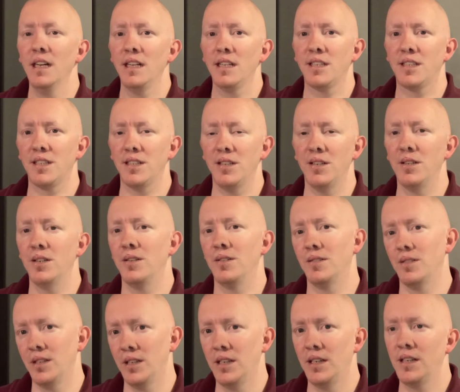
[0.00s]

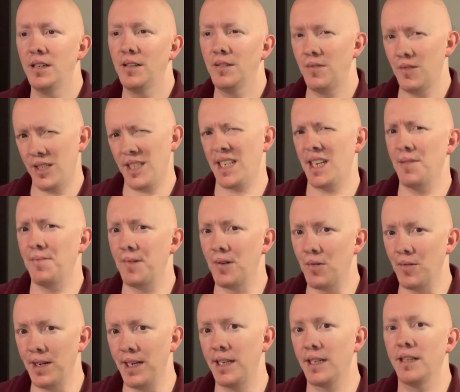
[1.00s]
so we're skipping a
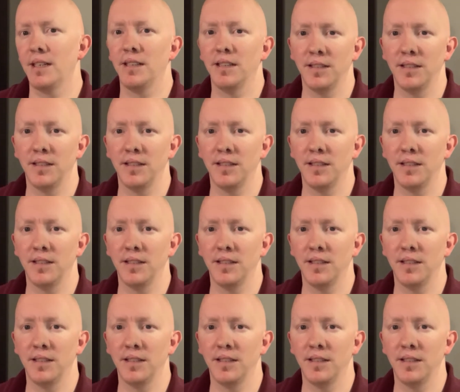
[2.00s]
week.